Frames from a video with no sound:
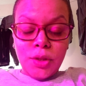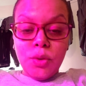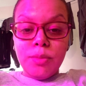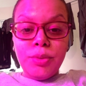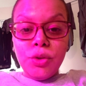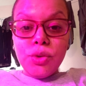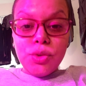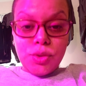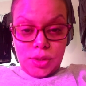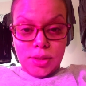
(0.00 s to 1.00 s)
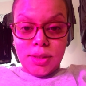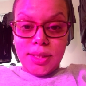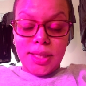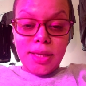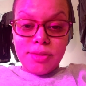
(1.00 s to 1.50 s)
You abuse
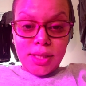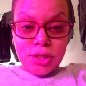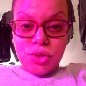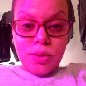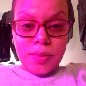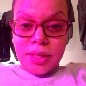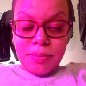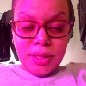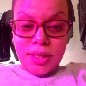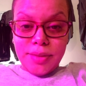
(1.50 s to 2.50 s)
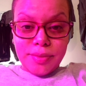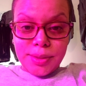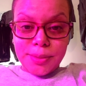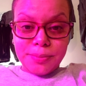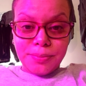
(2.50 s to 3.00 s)
the gifts that you already been
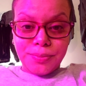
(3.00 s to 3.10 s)
given.